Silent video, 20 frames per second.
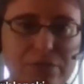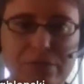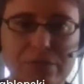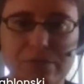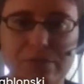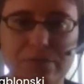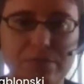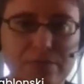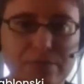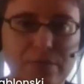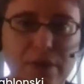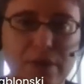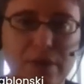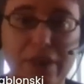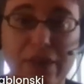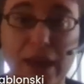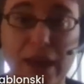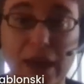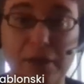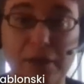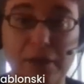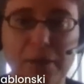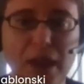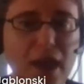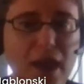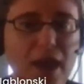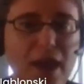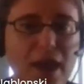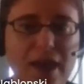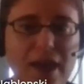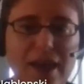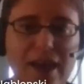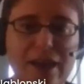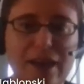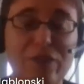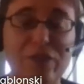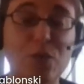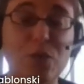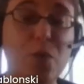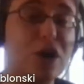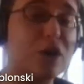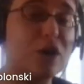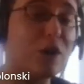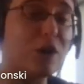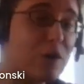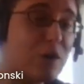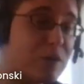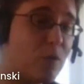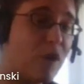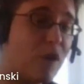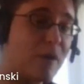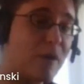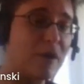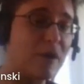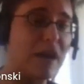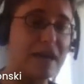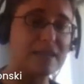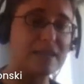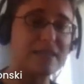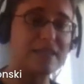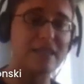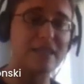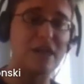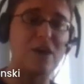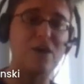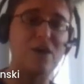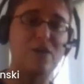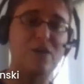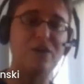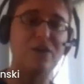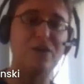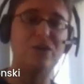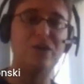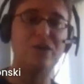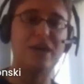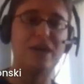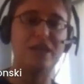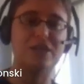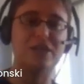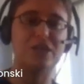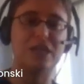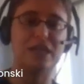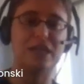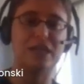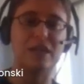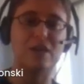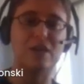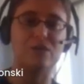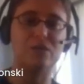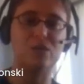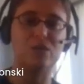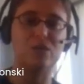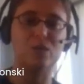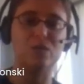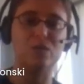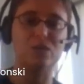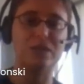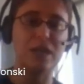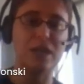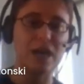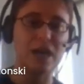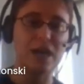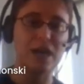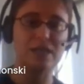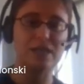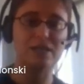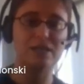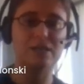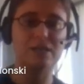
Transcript: of a thing. If you want to learn more about SEO, you can check out Google's guide.